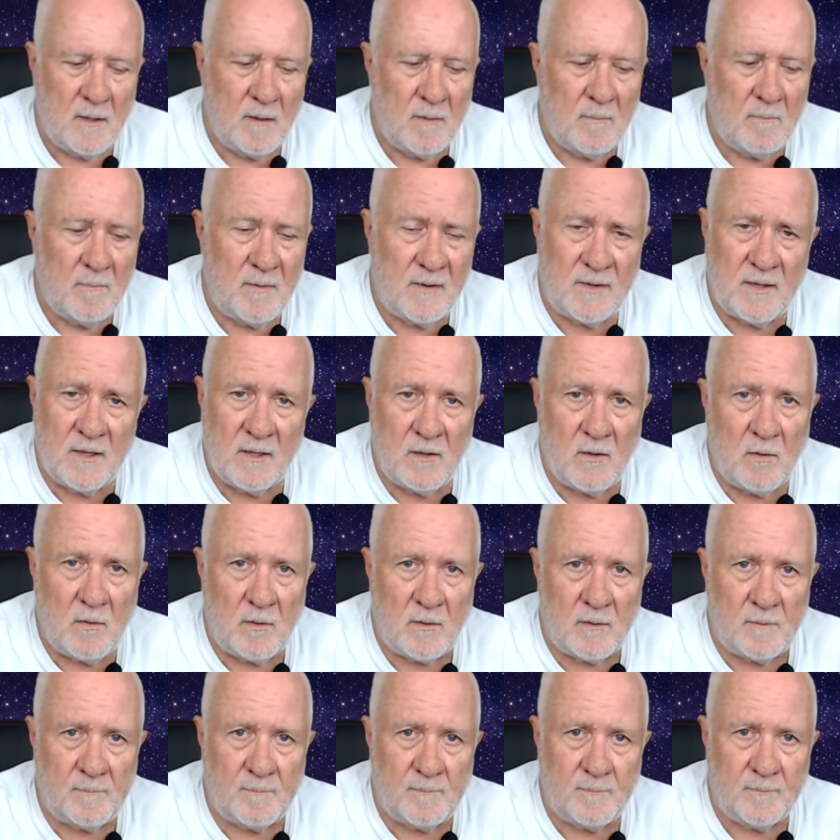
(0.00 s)
but they're not.
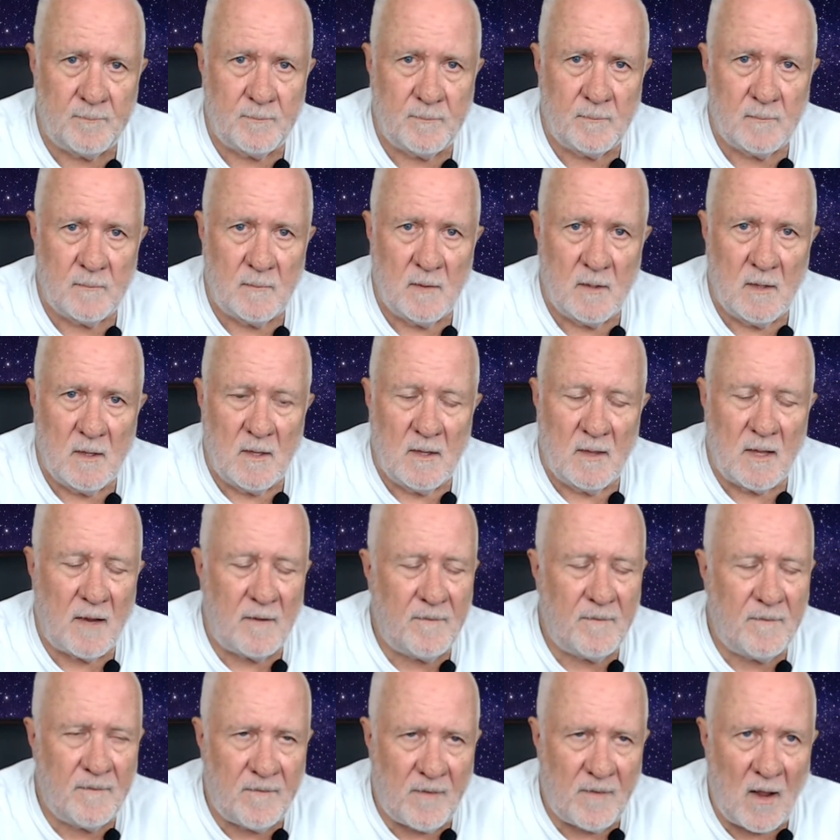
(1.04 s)
They
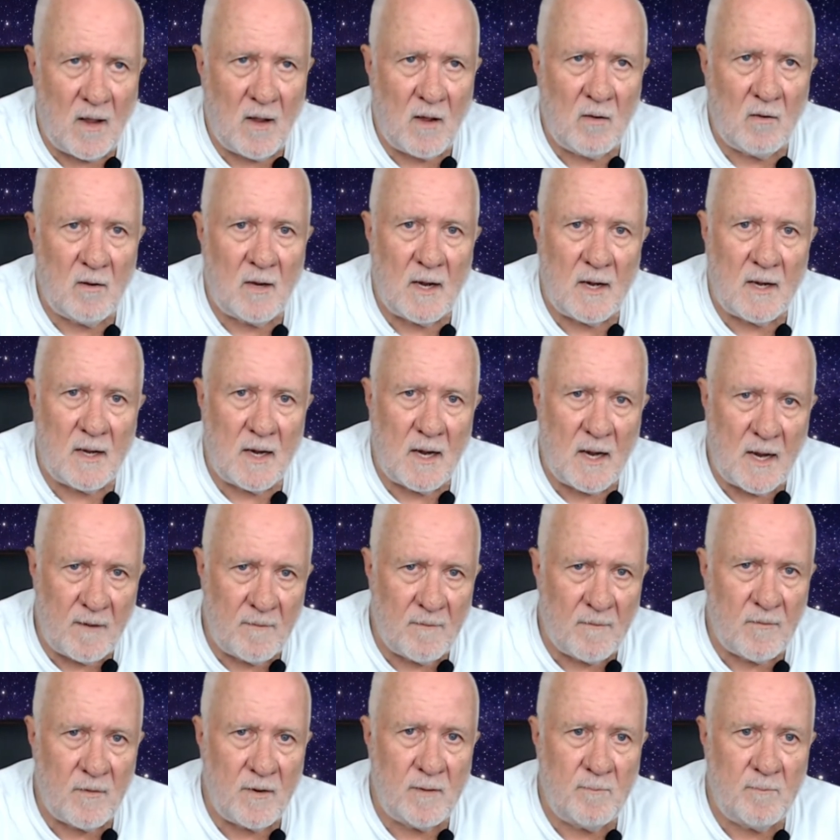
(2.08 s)
fail at
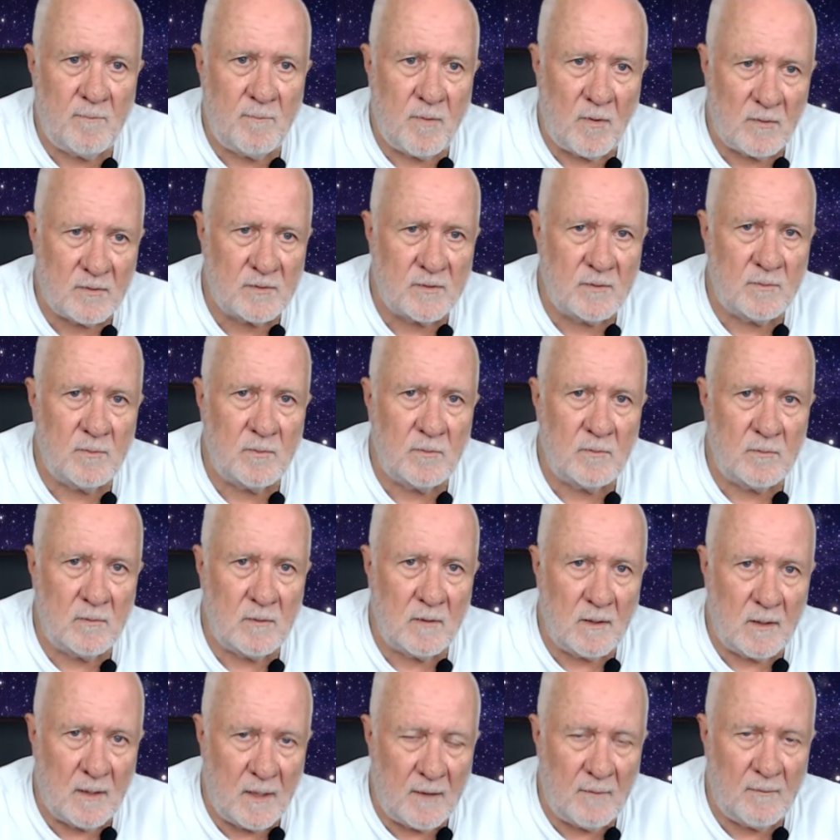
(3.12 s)
every possible
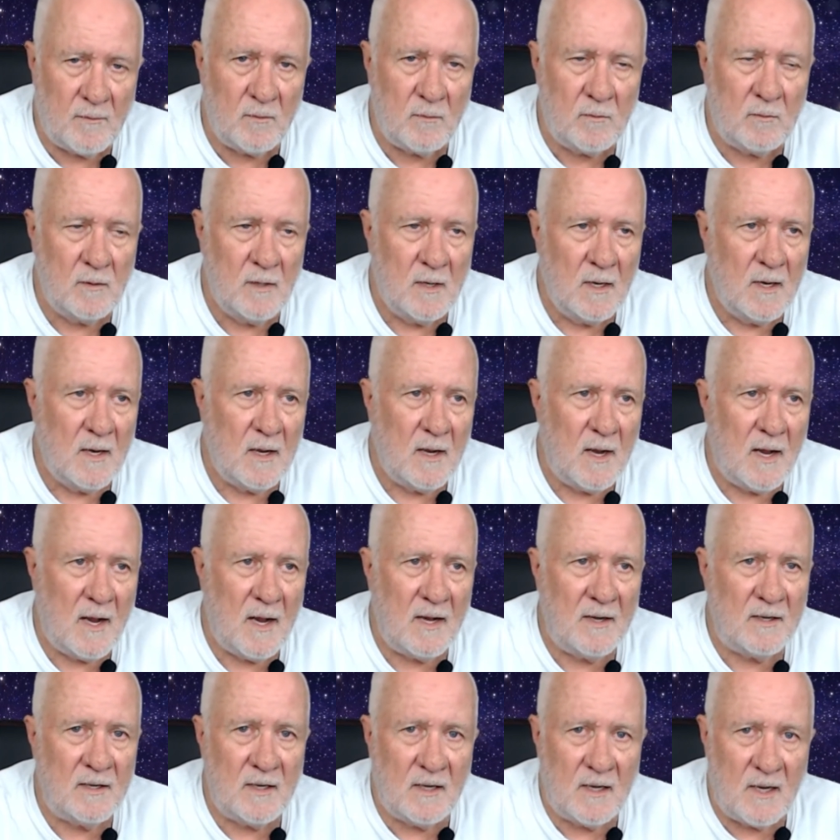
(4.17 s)
level
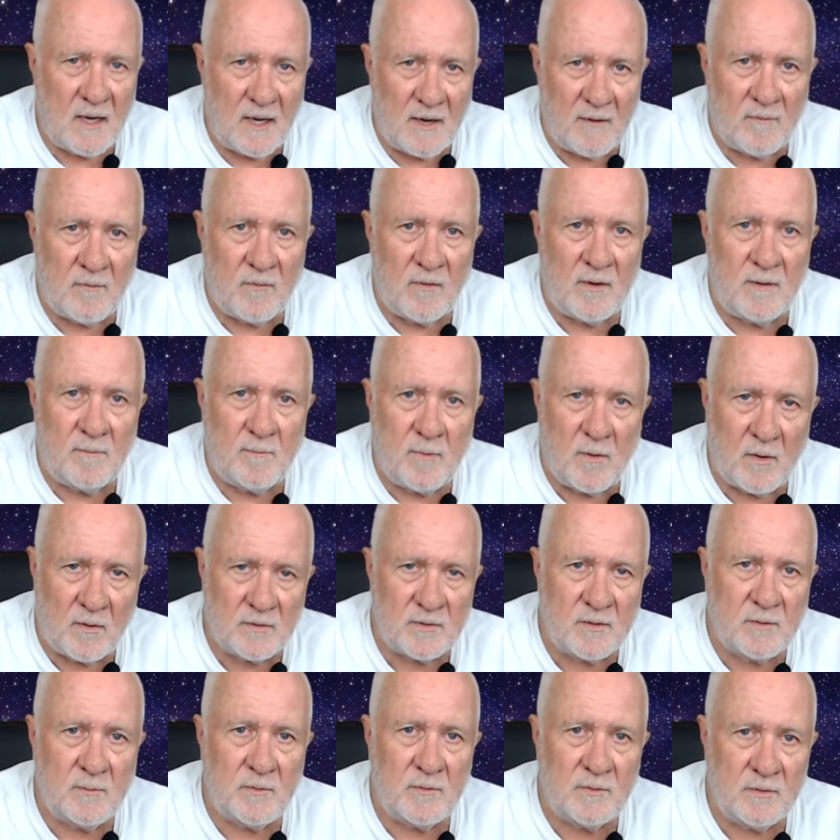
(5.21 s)
and in every
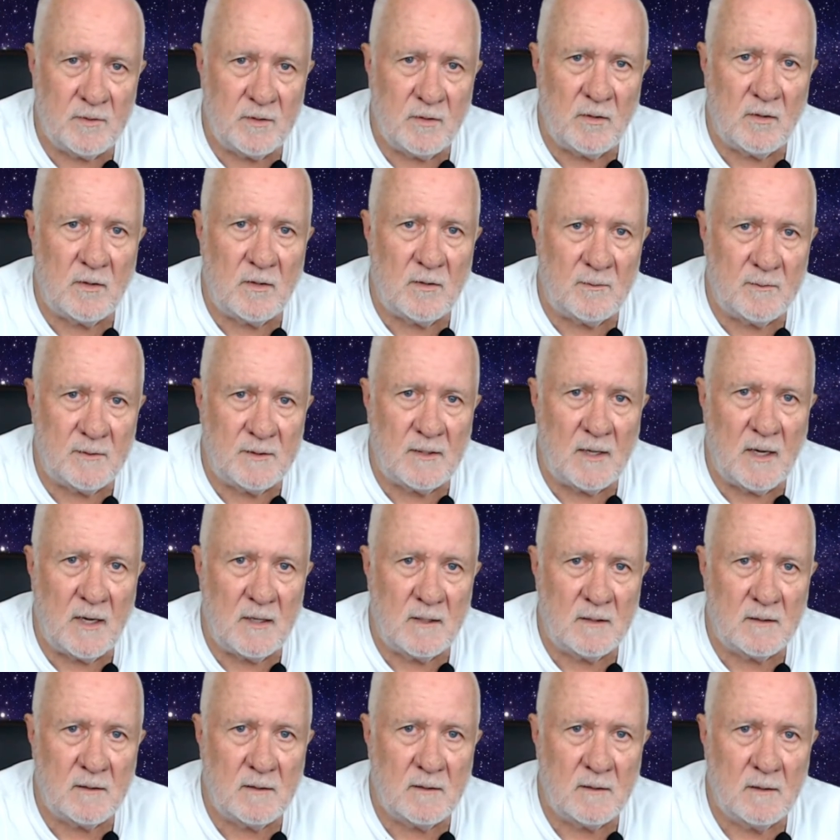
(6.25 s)
possible
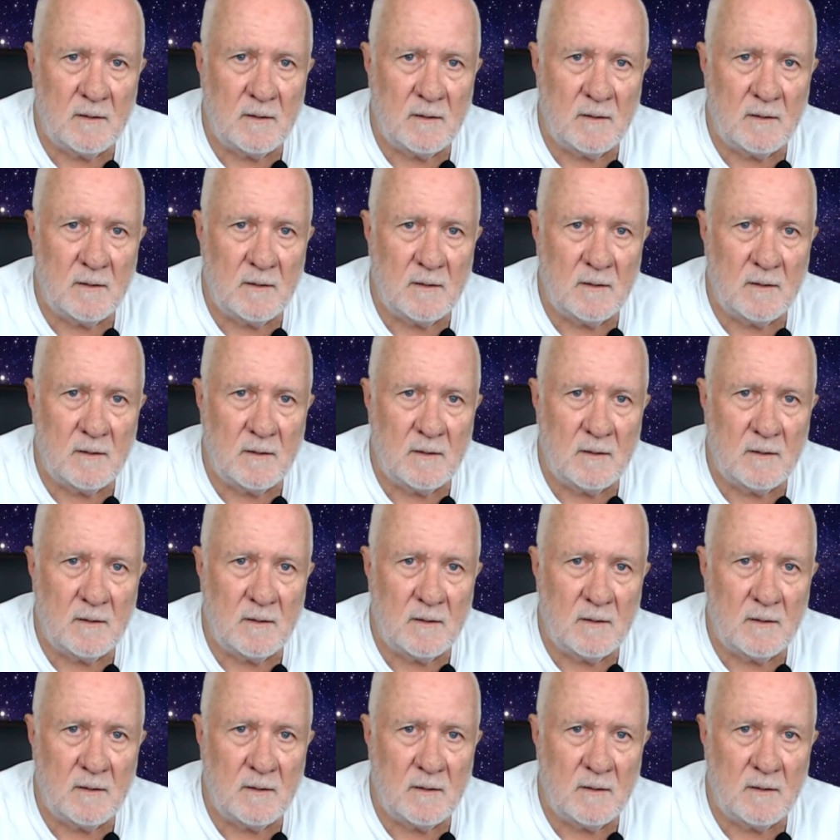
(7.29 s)
circumstance.